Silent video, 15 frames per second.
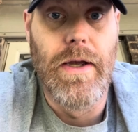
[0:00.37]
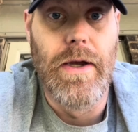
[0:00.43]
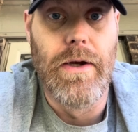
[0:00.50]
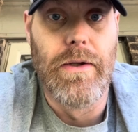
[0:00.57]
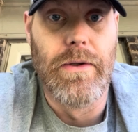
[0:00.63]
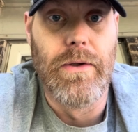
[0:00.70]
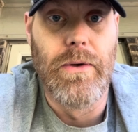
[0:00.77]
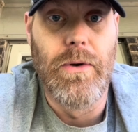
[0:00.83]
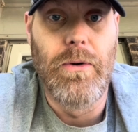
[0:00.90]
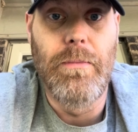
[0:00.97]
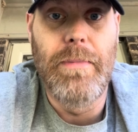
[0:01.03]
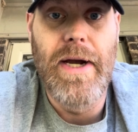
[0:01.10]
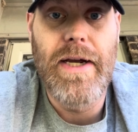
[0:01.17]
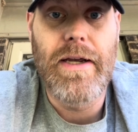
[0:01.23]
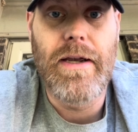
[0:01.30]
Hello,
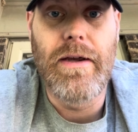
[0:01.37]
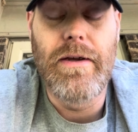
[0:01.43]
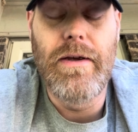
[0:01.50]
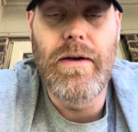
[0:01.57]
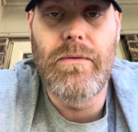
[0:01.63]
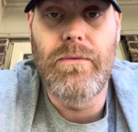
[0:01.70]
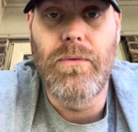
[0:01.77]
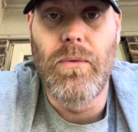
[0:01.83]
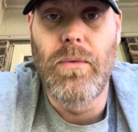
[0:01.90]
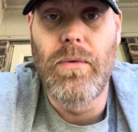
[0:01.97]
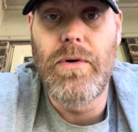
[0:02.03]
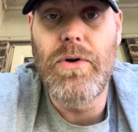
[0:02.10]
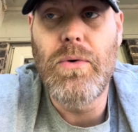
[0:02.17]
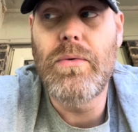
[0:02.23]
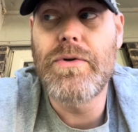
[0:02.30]
back again for
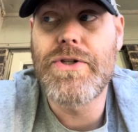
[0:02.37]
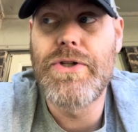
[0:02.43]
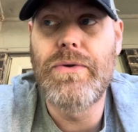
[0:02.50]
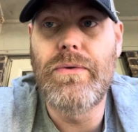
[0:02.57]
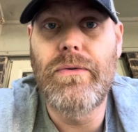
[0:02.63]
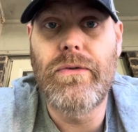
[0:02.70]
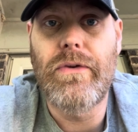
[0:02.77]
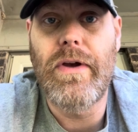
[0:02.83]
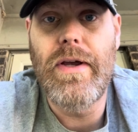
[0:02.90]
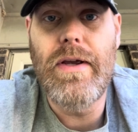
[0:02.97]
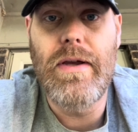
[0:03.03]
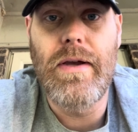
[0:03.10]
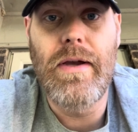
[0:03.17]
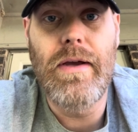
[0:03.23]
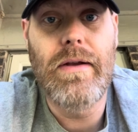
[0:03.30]
your Tuesday.
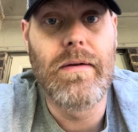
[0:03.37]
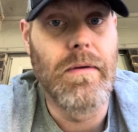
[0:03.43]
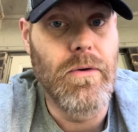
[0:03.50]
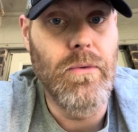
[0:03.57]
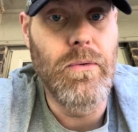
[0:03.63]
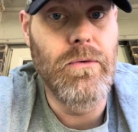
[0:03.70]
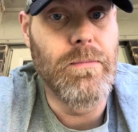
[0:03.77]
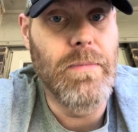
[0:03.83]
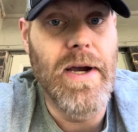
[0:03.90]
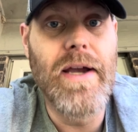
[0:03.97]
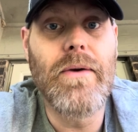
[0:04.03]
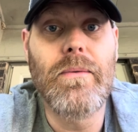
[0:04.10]
And who's back?